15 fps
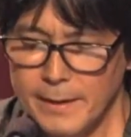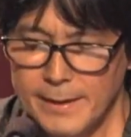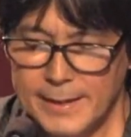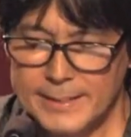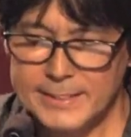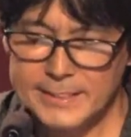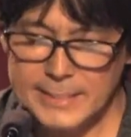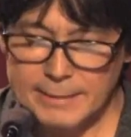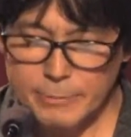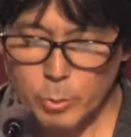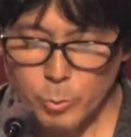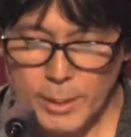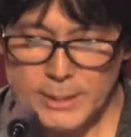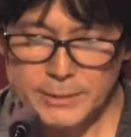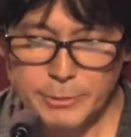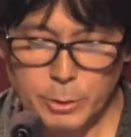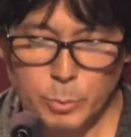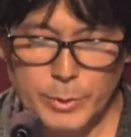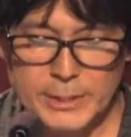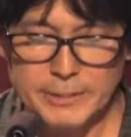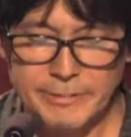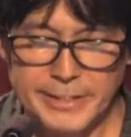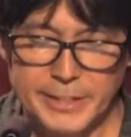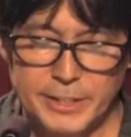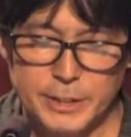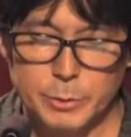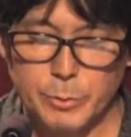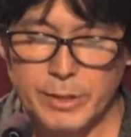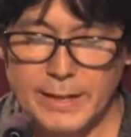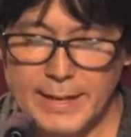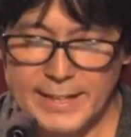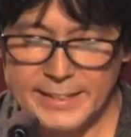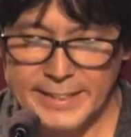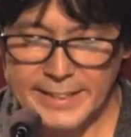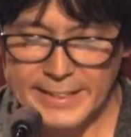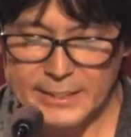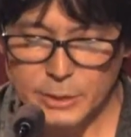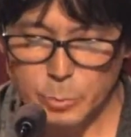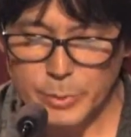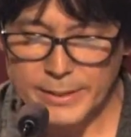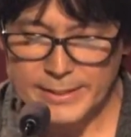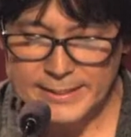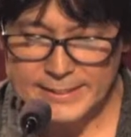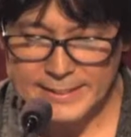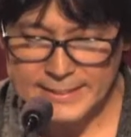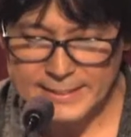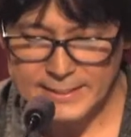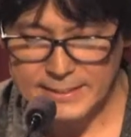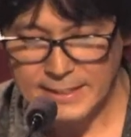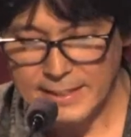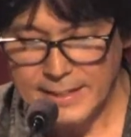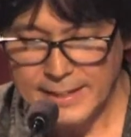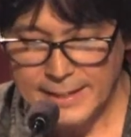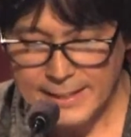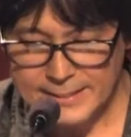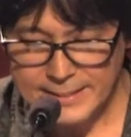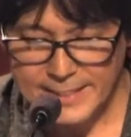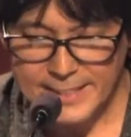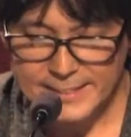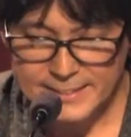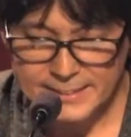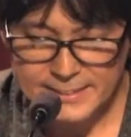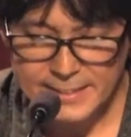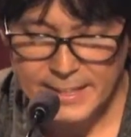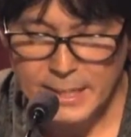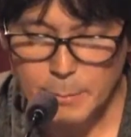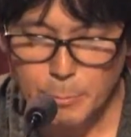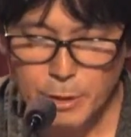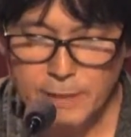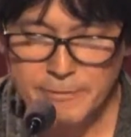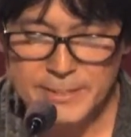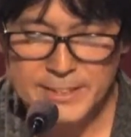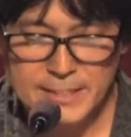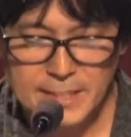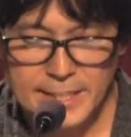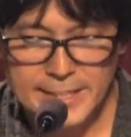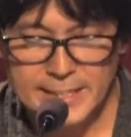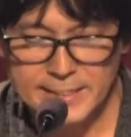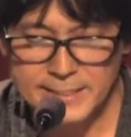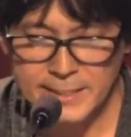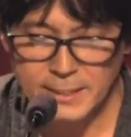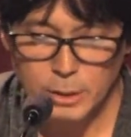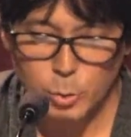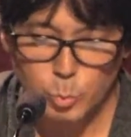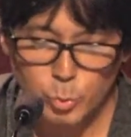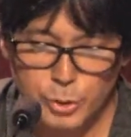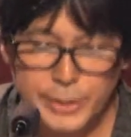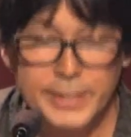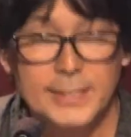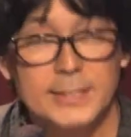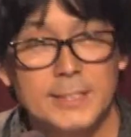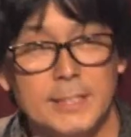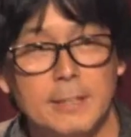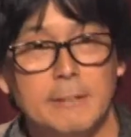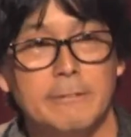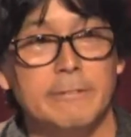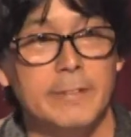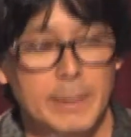As these ever-watchful witch figures, we're acting as witnesses, as agents that prophesy and send out warnings of